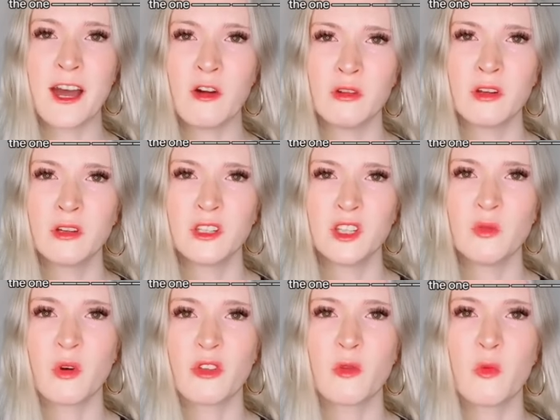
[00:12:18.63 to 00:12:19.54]
out
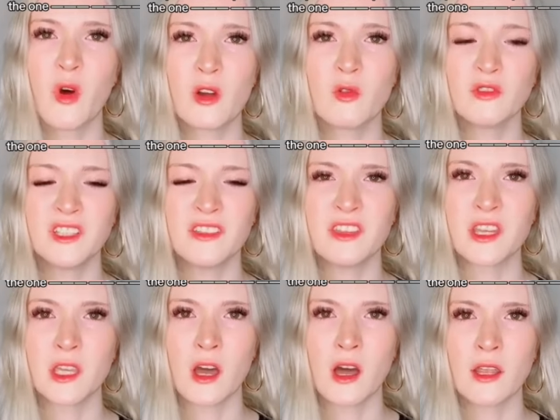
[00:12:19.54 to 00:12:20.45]
you are the one holding
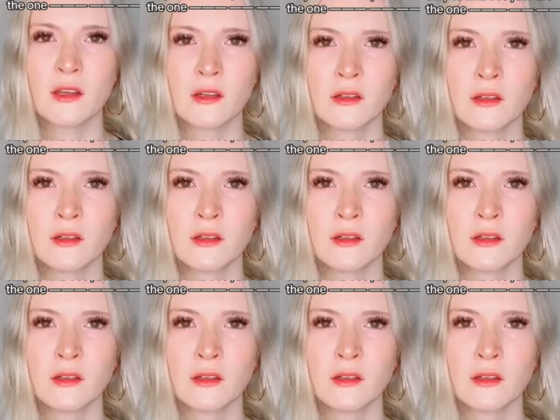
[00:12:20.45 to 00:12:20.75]
the gun.